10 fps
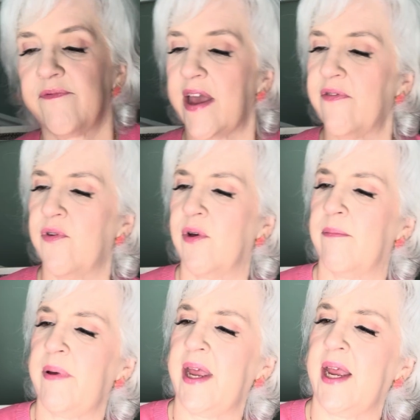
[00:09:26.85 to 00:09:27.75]
Faithful in
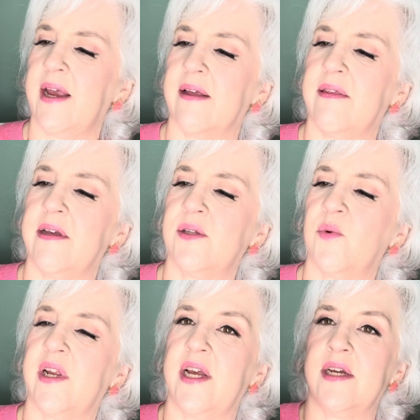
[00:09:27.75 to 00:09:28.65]
Pink, and this
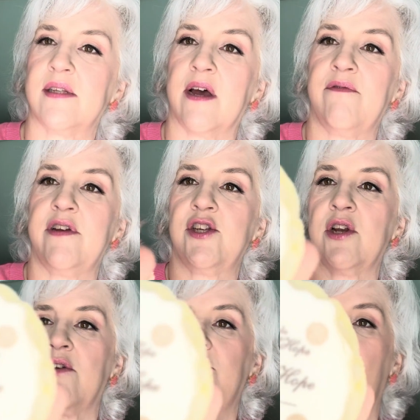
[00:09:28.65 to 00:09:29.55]
one is A
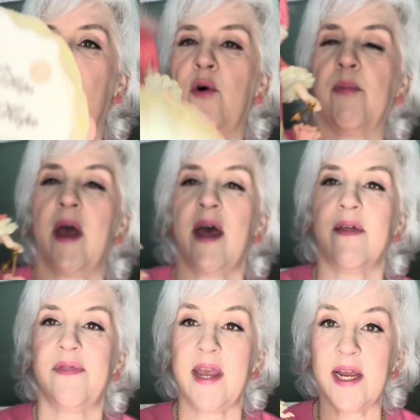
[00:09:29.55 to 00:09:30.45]
Vision of Hope.
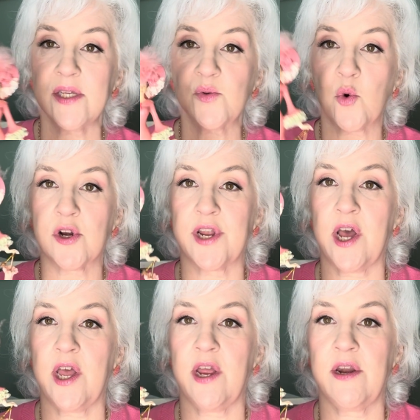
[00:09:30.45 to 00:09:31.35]
These were
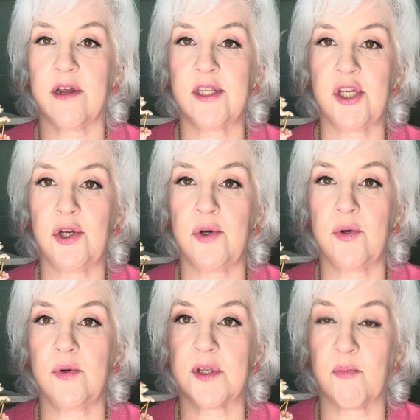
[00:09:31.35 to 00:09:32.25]
done
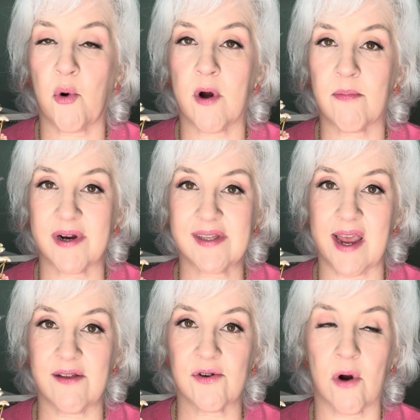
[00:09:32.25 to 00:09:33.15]
to support breast
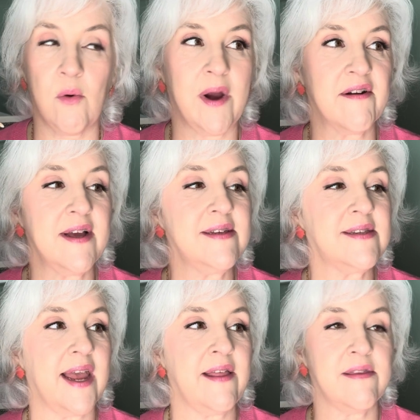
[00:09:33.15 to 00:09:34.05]
cancer awareness,
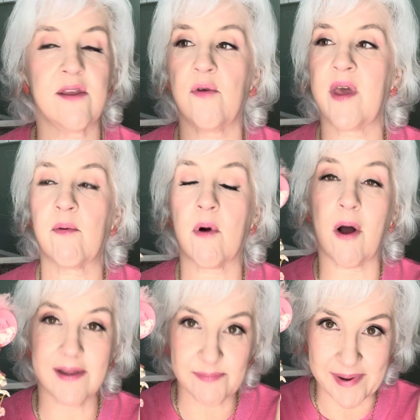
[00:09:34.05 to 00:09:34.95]
and so they were
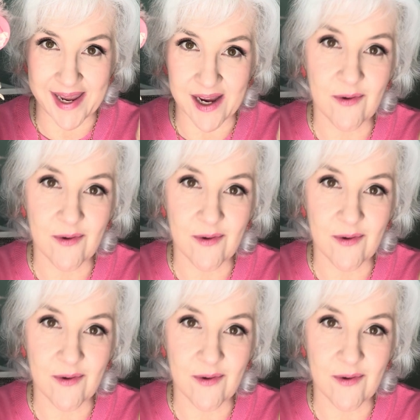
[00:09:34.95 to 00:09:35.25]
all in pink,